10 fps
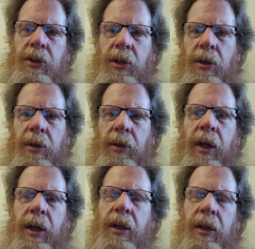So,
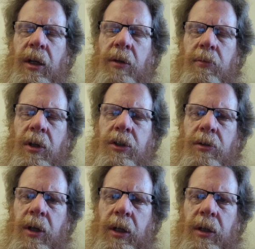and it works
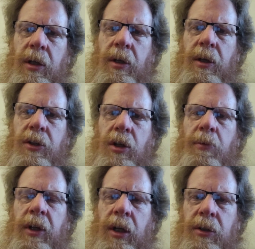great. So
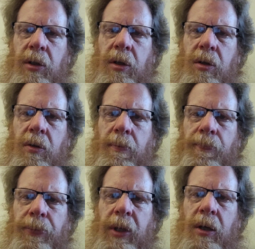when you get to a home,
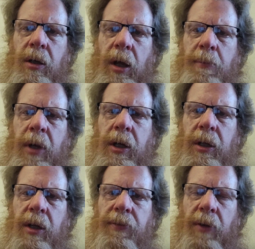
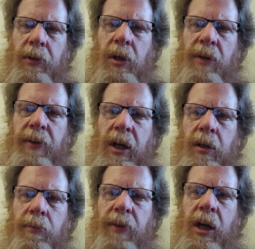immediately if you're going
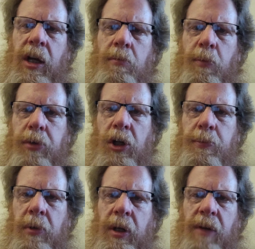to vacuum and
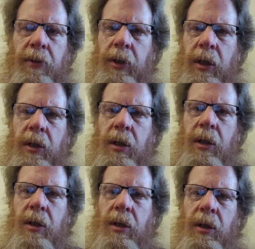pre-spray everything,
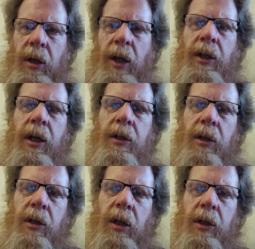and
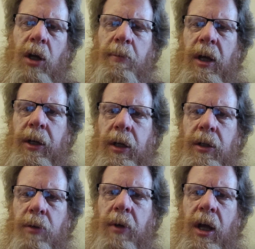then go back in
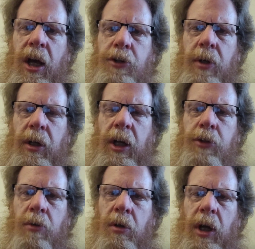and rehydrate
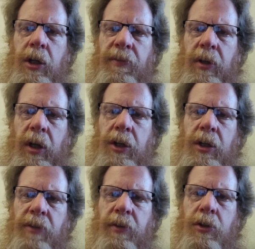each room, each
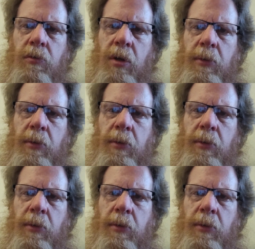individual